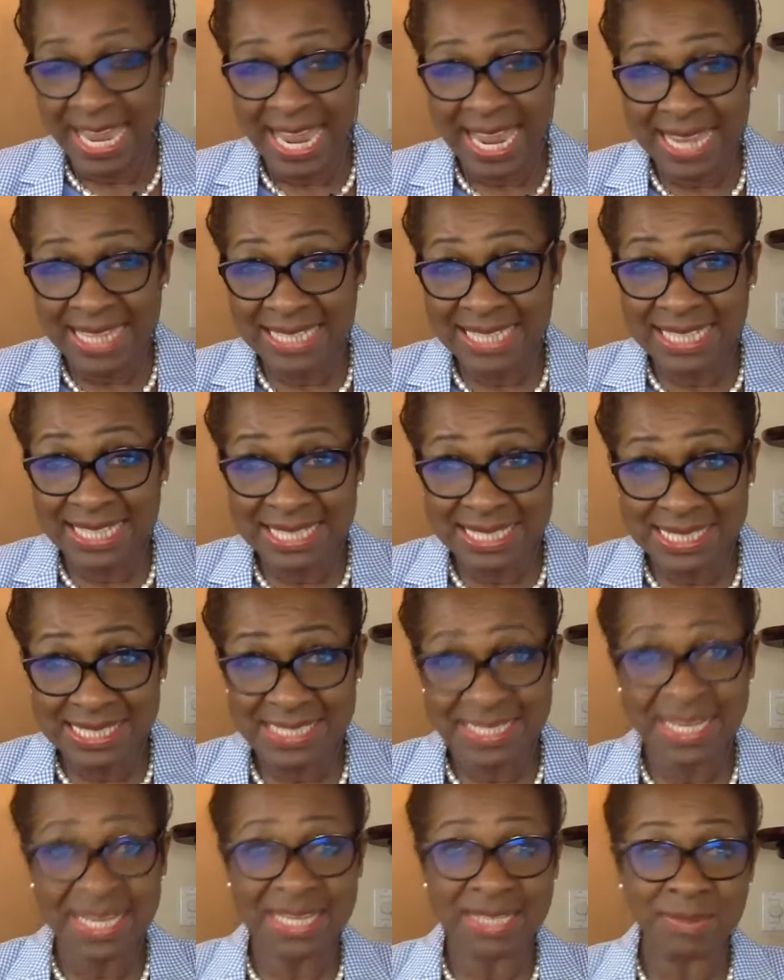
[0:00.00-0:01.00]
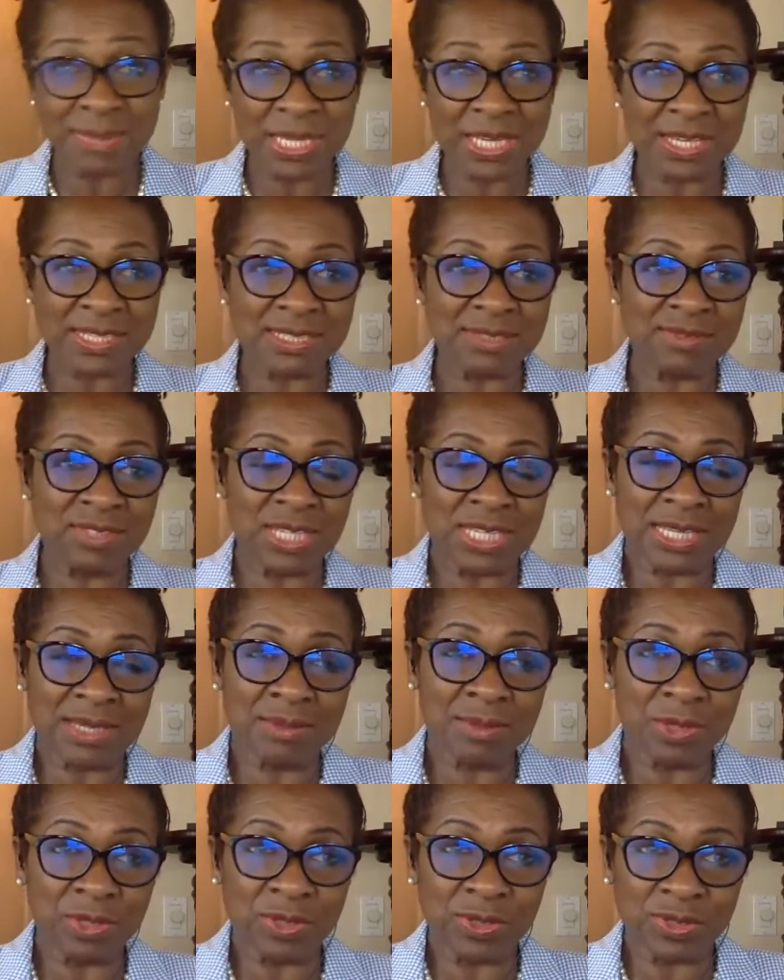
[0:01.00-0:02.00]
And it is said, because of the
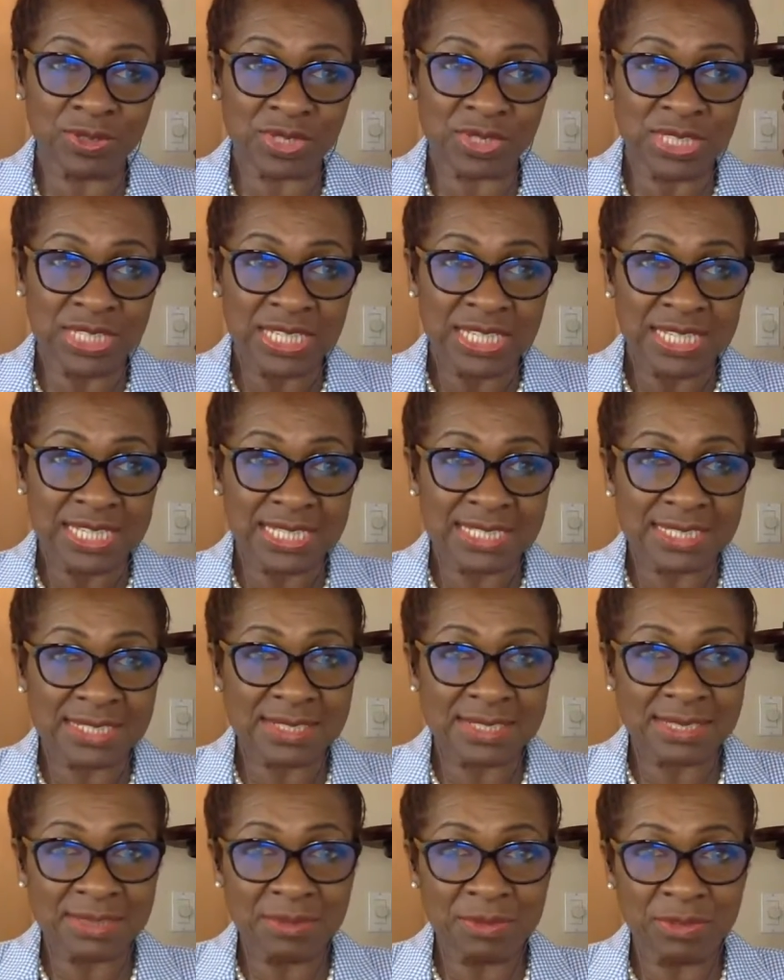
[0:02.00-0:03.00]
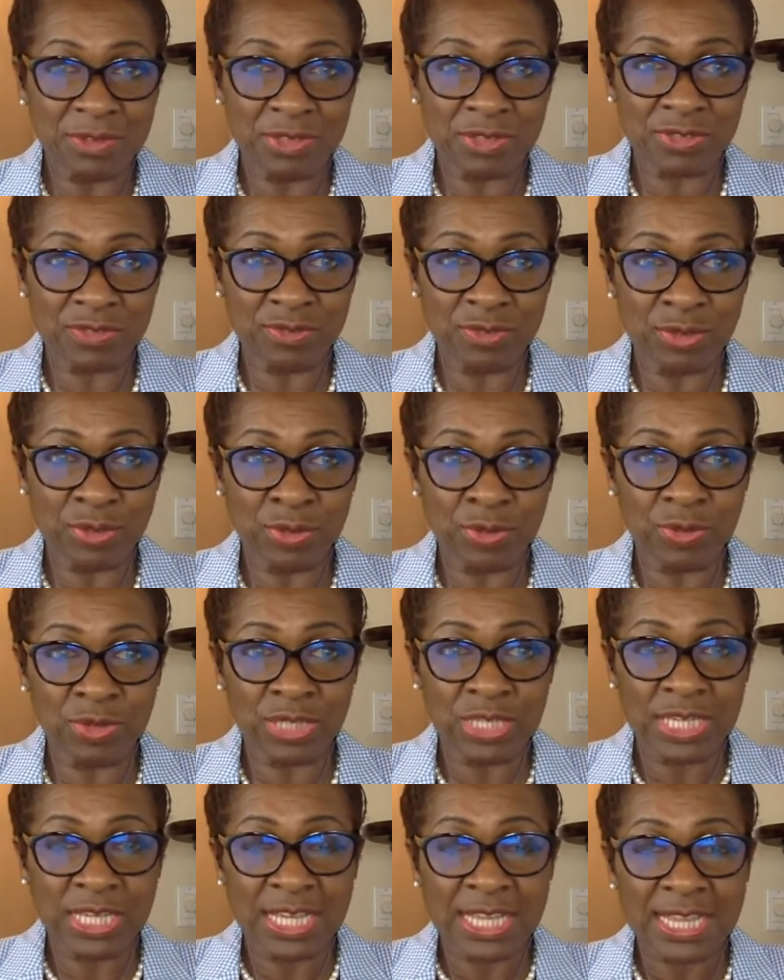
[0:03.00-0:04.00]
chemicals that's in some of this food,
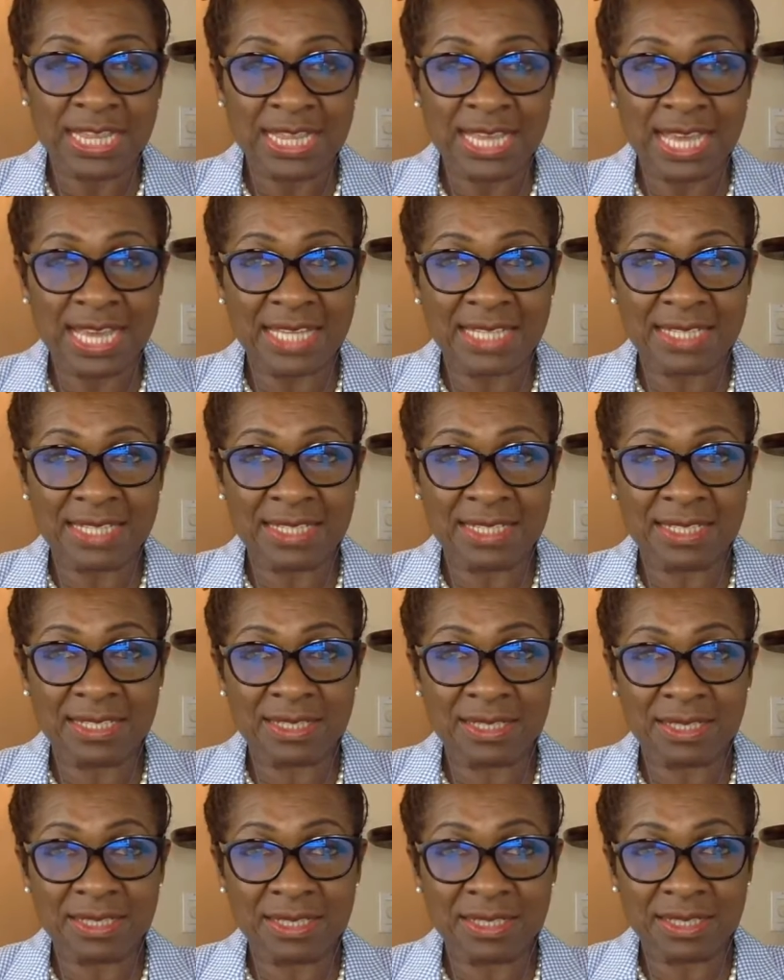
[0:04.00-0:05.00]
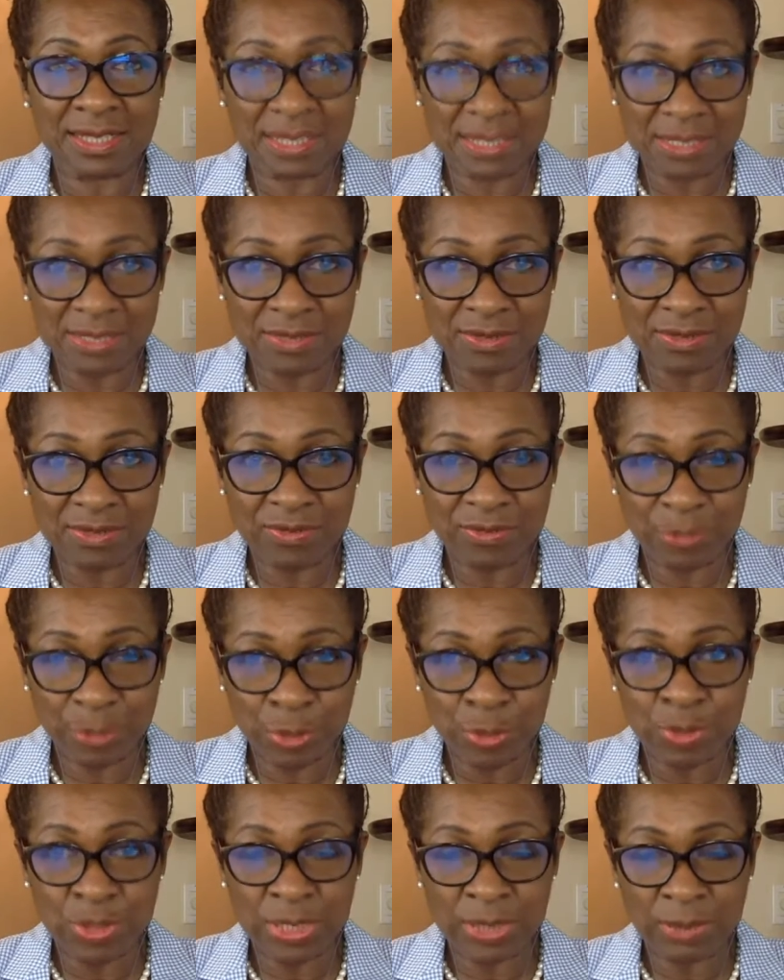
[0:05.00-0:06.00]
that this
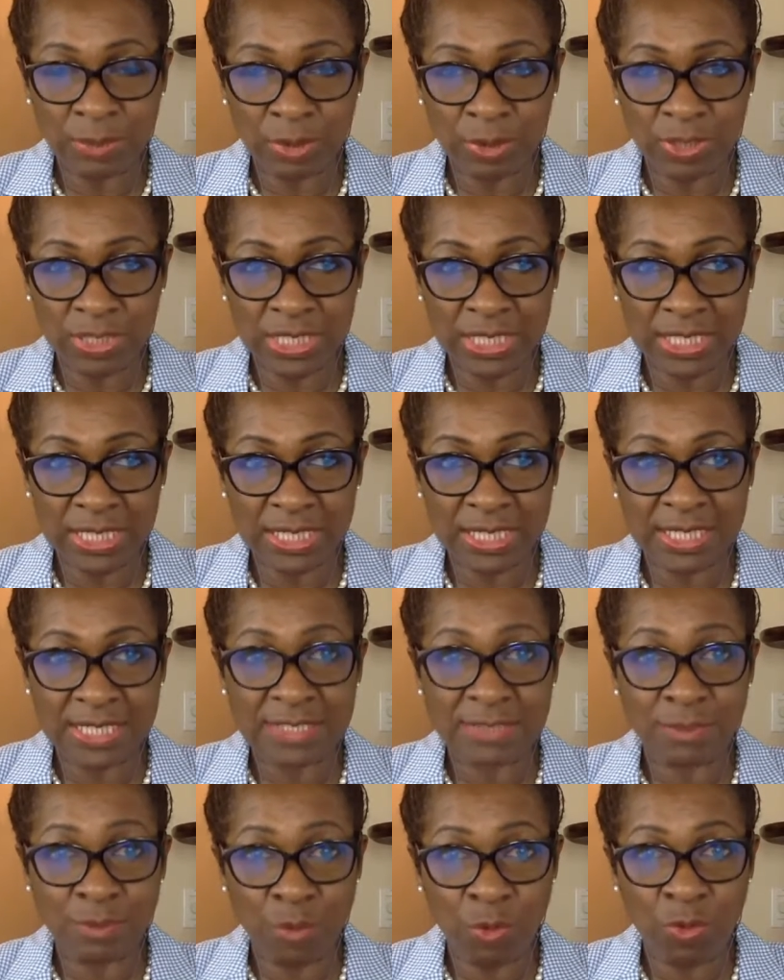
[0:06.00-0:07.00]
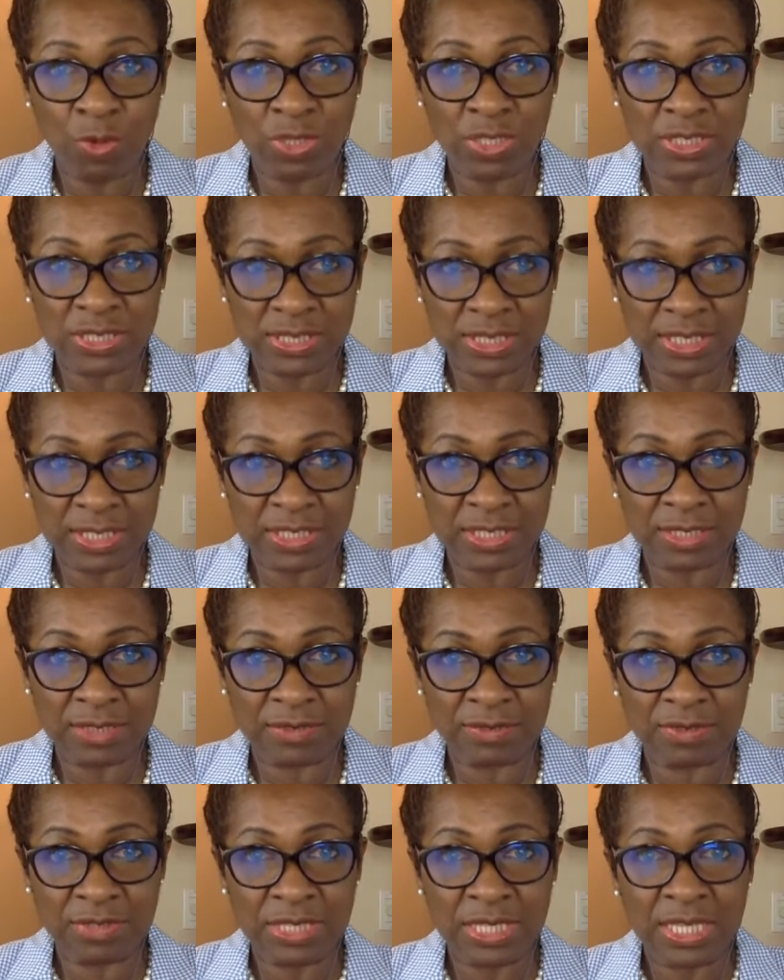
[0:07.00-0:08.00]
food that we're eating is more
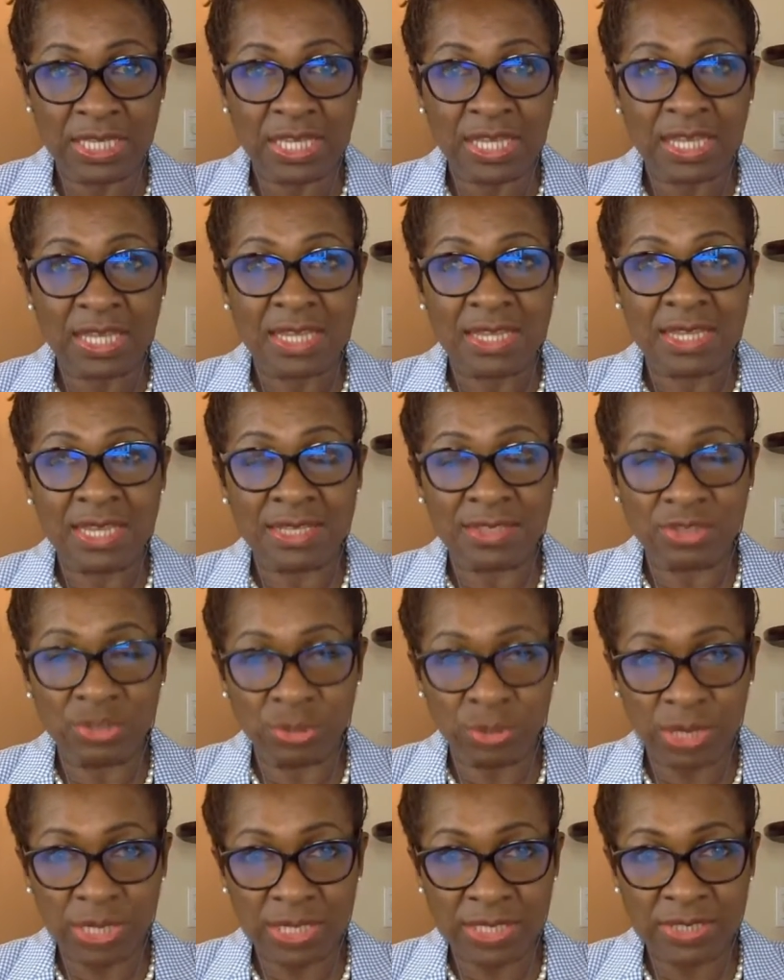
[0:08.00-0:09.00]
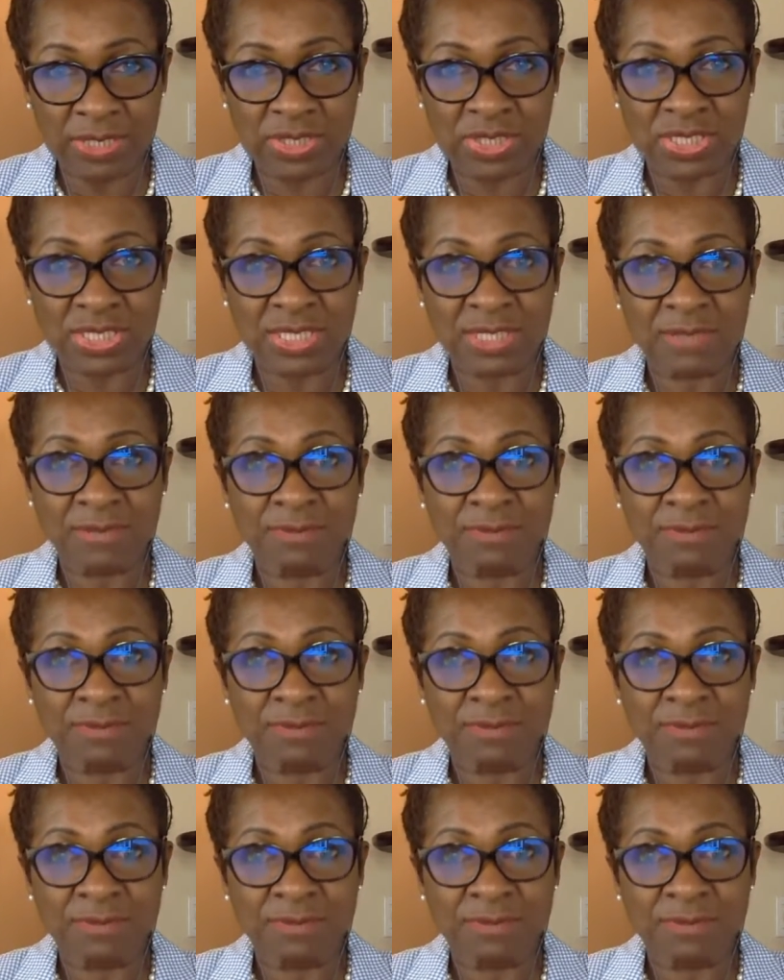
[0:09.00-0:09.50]
addictive than drugs